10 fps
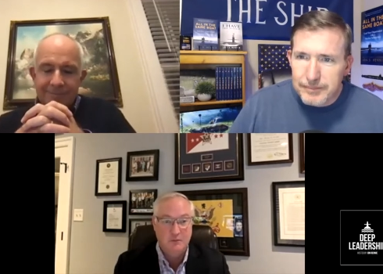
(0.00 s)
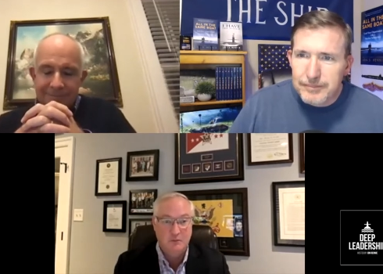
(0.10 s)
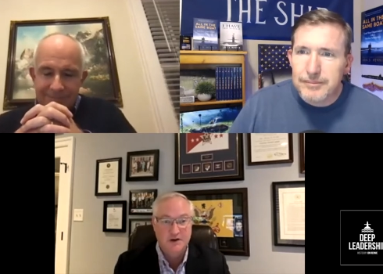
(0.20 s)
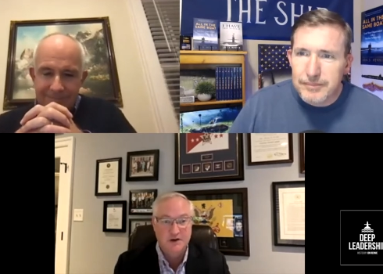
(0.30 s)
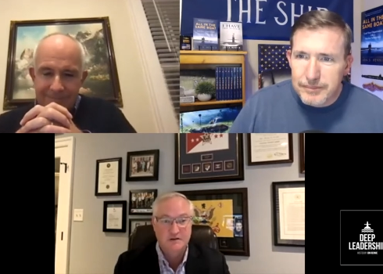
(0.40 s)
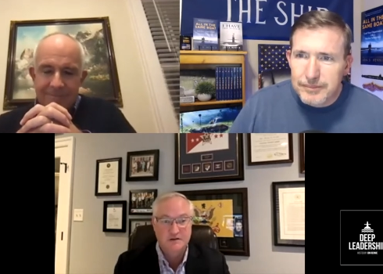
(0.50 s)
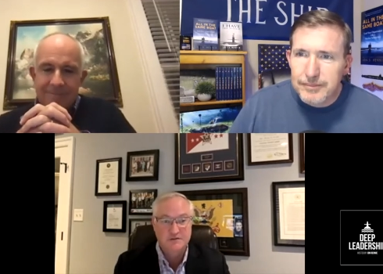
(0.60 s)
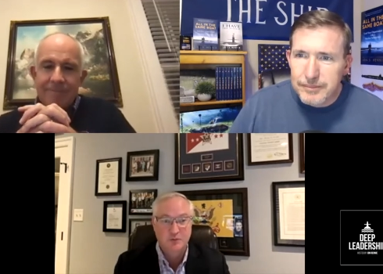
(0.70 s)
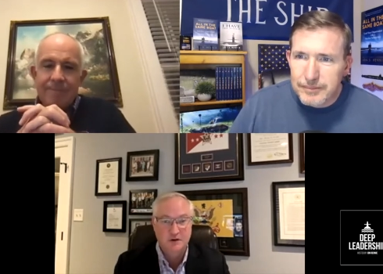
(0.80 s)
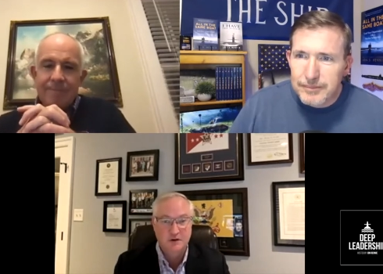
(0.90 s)
Speaker 1: and much of this
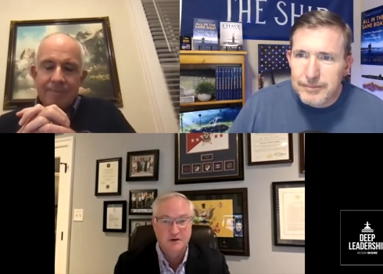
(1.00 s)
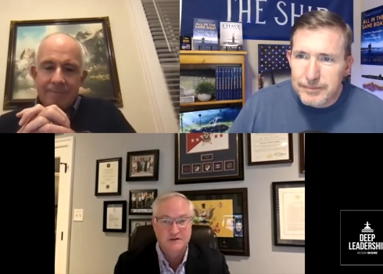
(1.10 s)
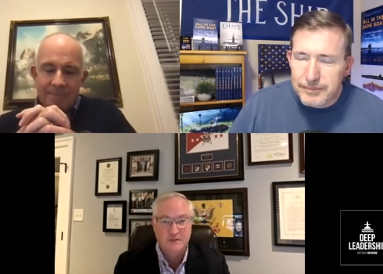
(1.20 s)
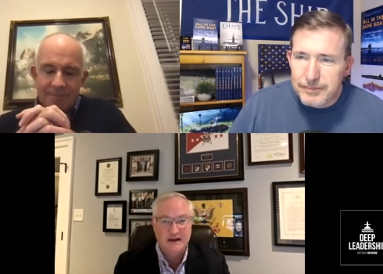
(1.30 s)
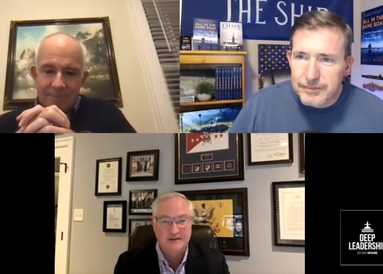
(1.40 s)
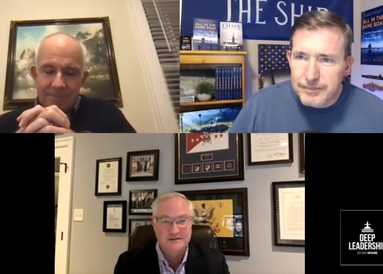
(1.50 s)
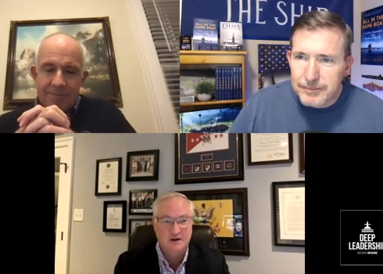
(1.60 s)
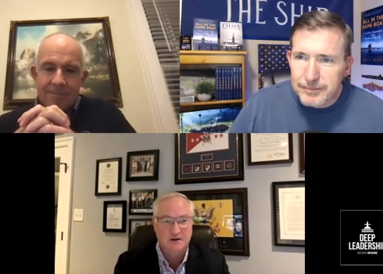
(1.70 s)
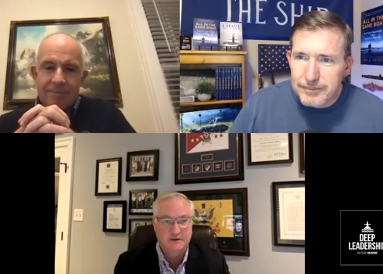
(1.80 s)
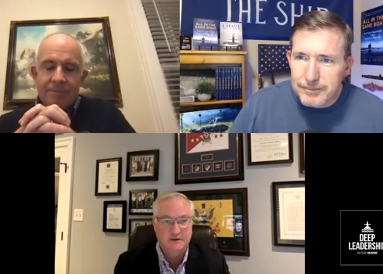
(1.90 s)
book is about
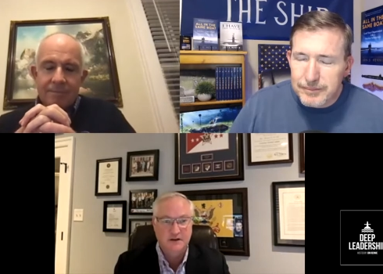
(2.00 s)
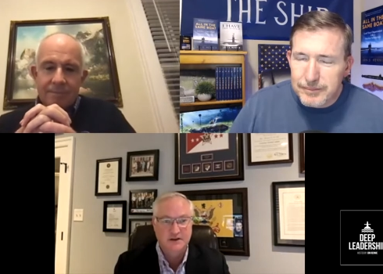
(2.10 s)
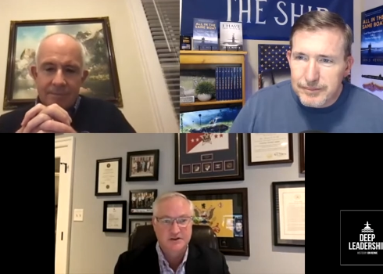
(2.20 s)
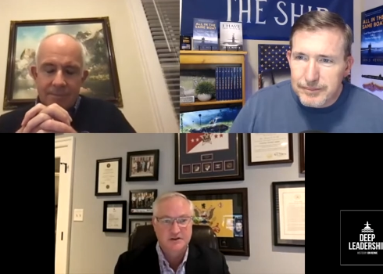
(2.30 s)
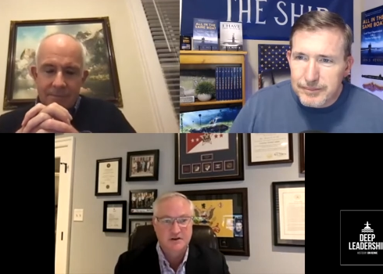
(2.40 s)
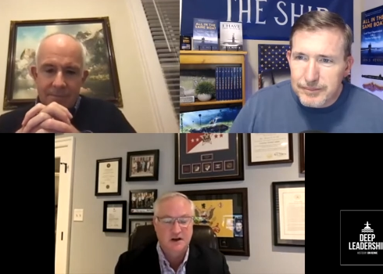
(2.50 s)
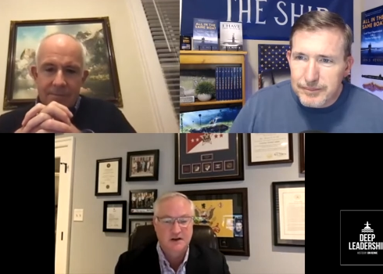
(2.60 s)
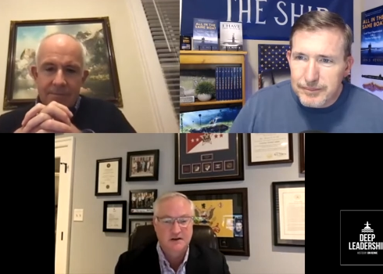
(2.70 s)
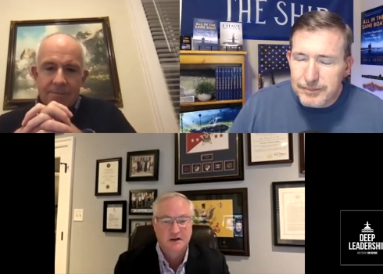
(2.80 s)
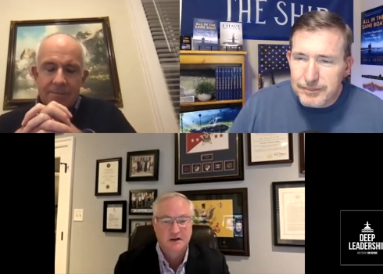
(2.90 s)
self reflection
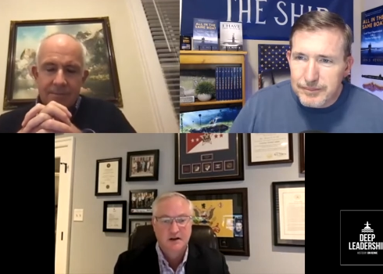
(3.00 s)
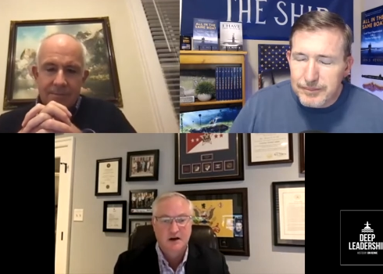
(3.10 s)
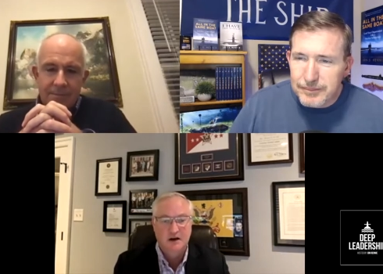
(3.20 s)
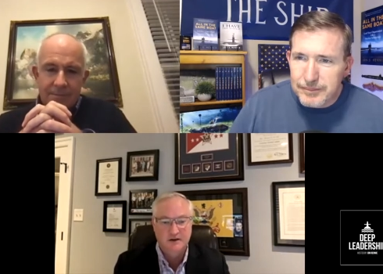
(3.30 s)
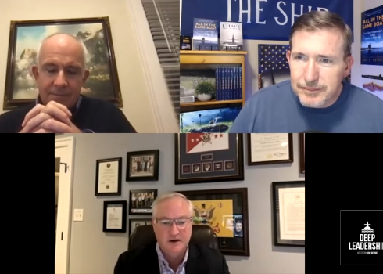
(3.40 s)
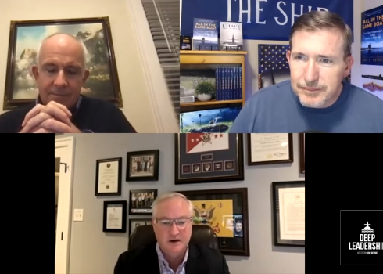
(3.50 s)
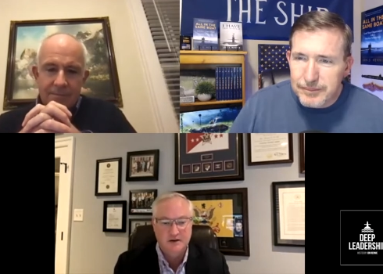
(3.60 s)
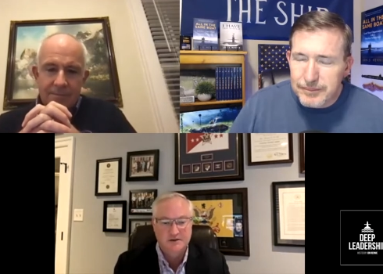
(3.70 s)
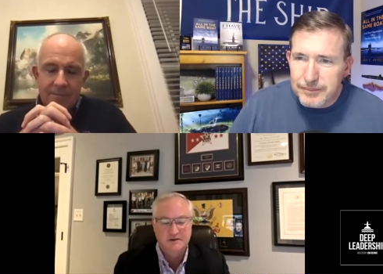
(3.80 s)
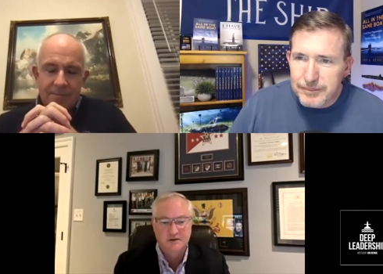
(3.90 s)
on on
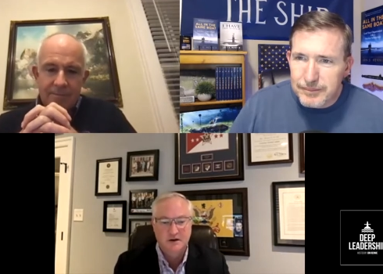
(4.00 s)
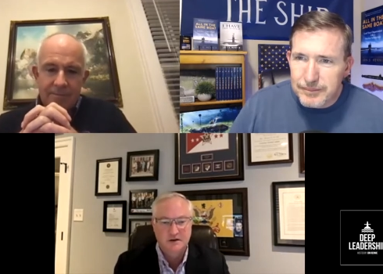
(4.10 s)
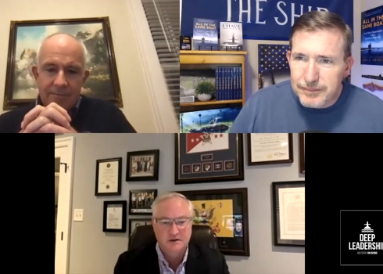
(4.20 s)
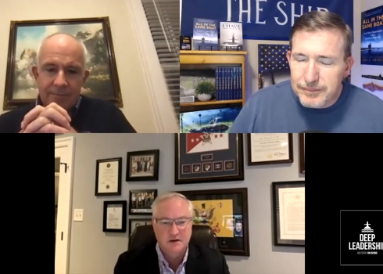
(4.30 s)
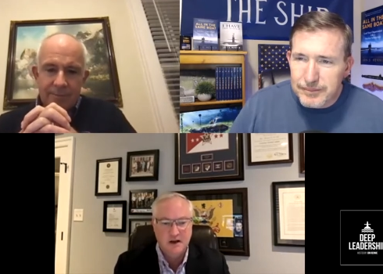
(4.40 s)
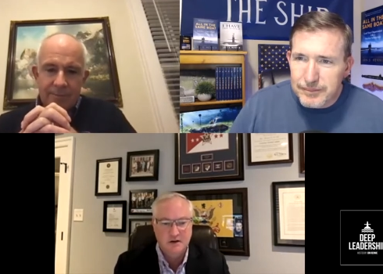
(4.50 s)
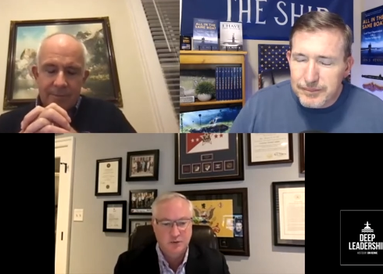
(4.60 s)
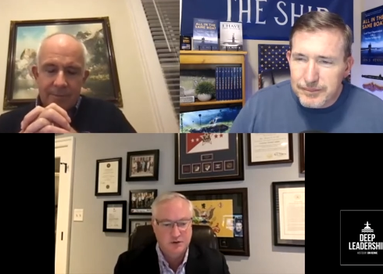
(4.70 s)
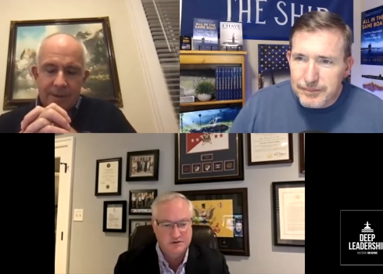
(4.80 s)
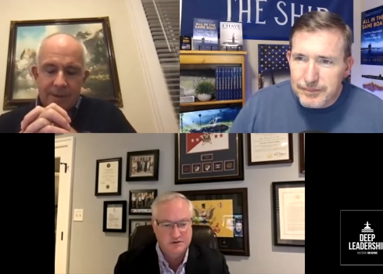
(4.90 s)
character and and
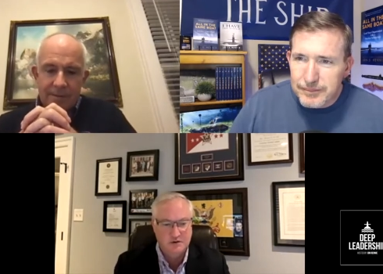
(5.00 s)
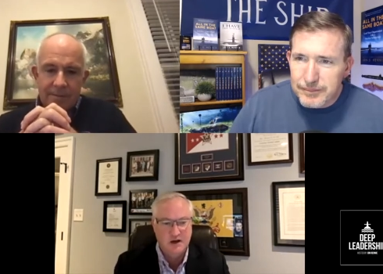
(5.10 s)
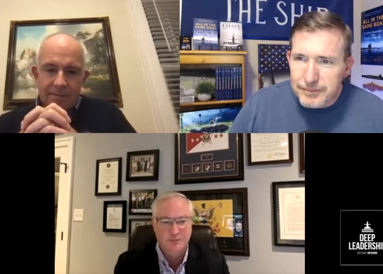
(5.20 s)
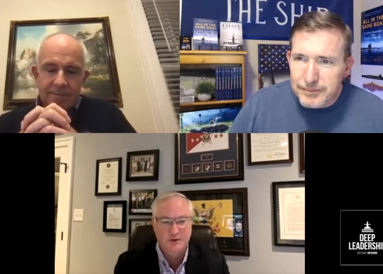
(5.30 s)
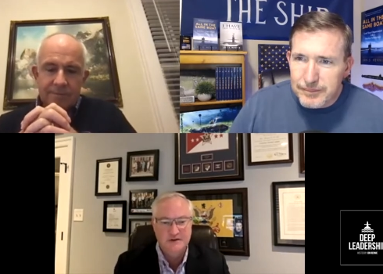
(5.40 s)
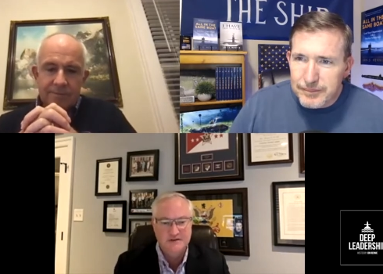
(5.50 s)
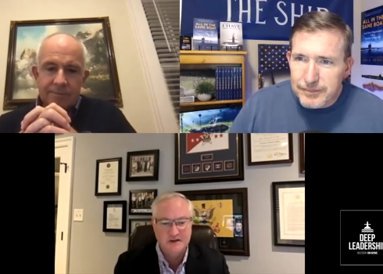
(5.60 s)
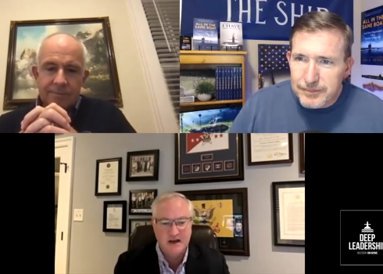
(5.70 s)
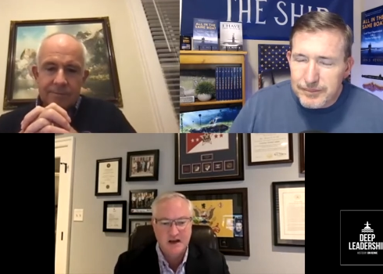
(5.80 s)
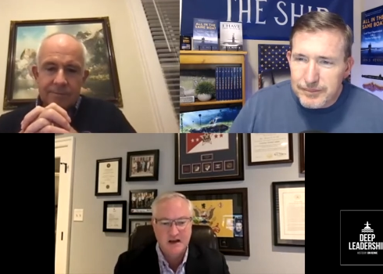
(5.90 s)
personal compass
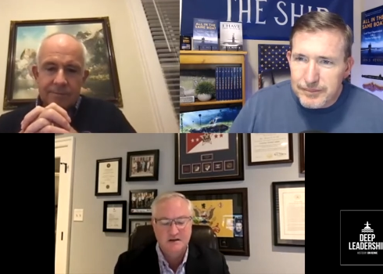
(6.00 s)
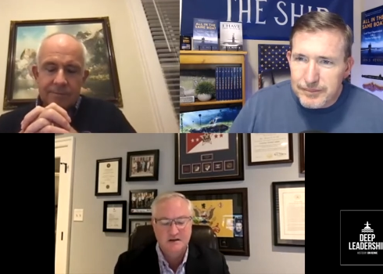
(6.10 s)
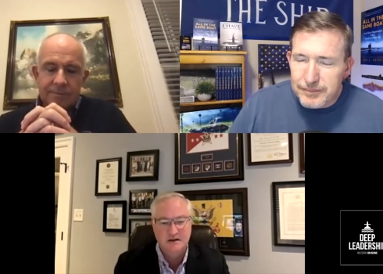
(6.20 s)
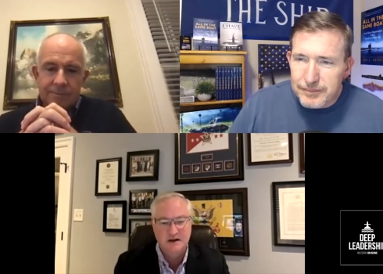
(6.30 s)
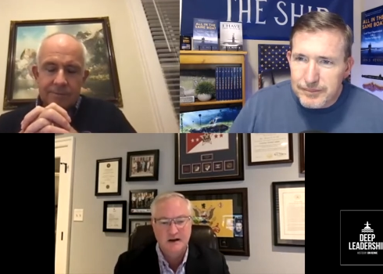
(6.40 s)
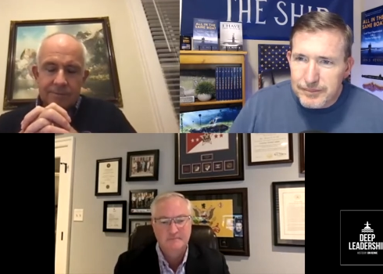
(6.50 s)
and uh,